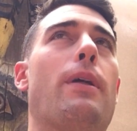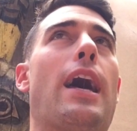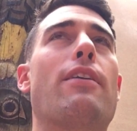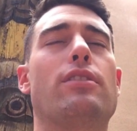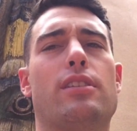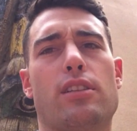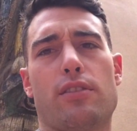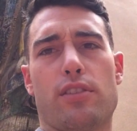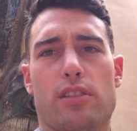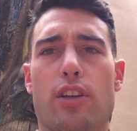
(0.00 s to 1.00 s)
have a
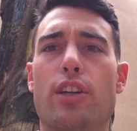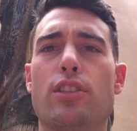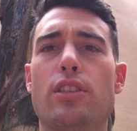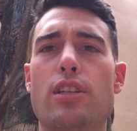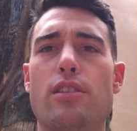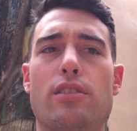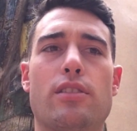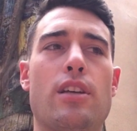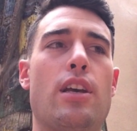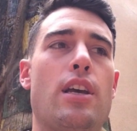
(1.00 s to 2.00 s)
sense of
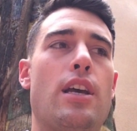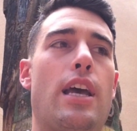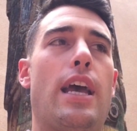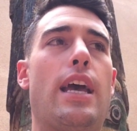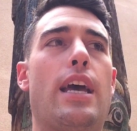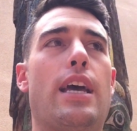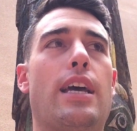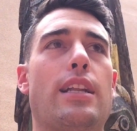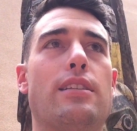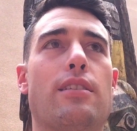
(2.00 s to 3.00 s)
sluggishness,
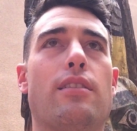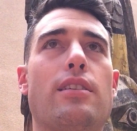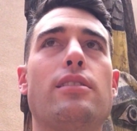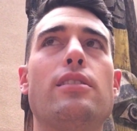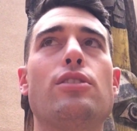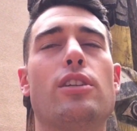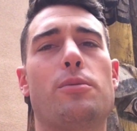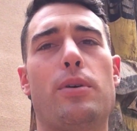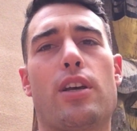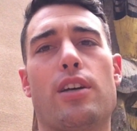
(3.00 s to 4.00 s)
and this is
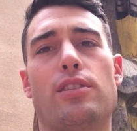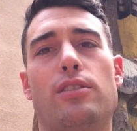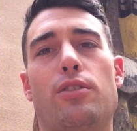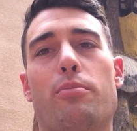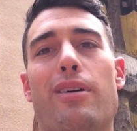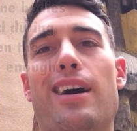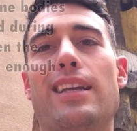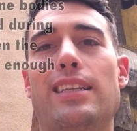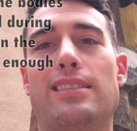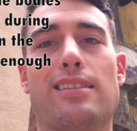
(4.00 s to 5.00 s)
just because your
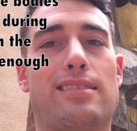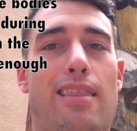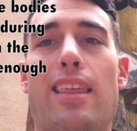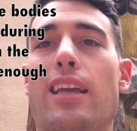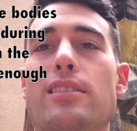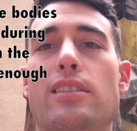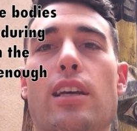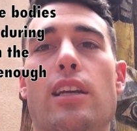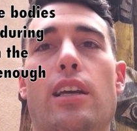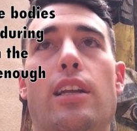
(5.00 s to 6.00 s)
body doesn't think it's
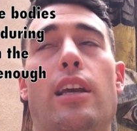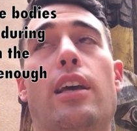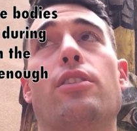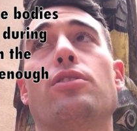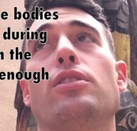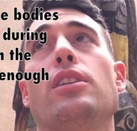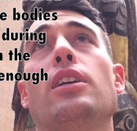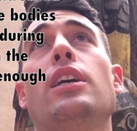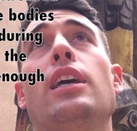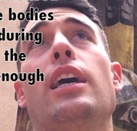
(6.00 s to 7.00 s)
getting any
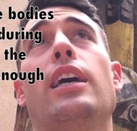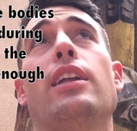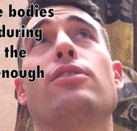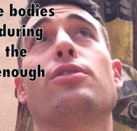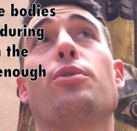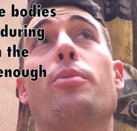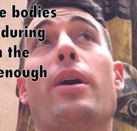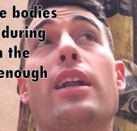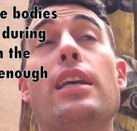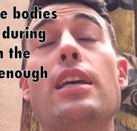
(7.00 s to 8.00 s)
energy, and so your
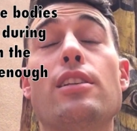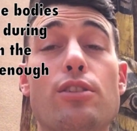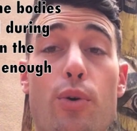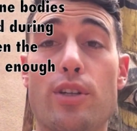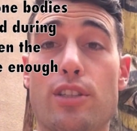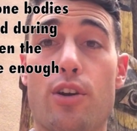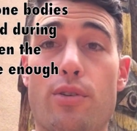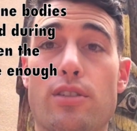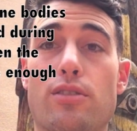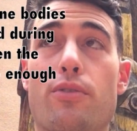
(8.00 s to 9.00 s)
body is going to
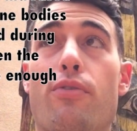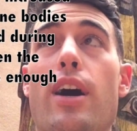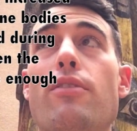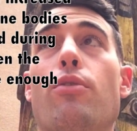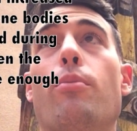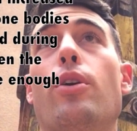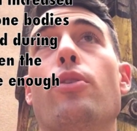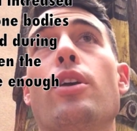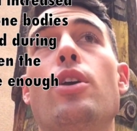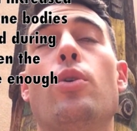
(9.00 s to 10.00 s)
go into survival
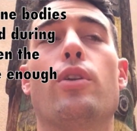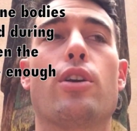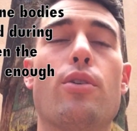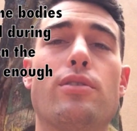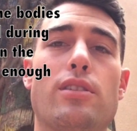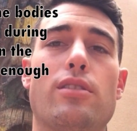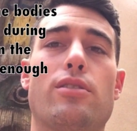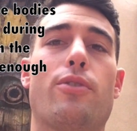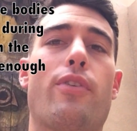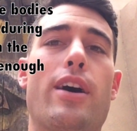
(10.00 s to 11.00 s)
mode. When it goes into
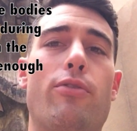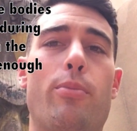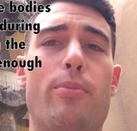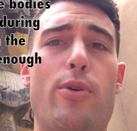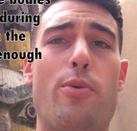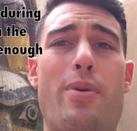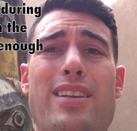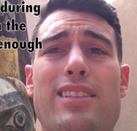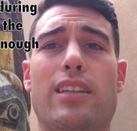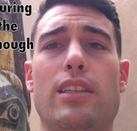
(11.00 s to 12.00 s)
survival mode,
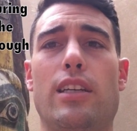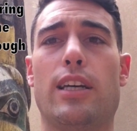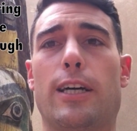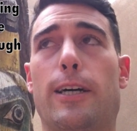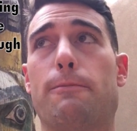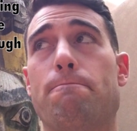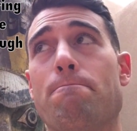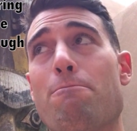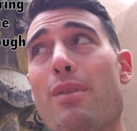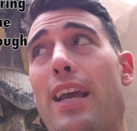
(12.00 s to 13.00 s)
basically
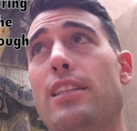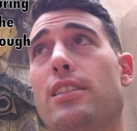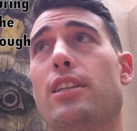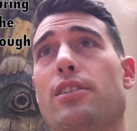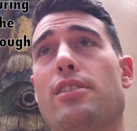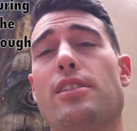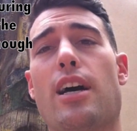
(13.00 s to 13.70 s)
it's going to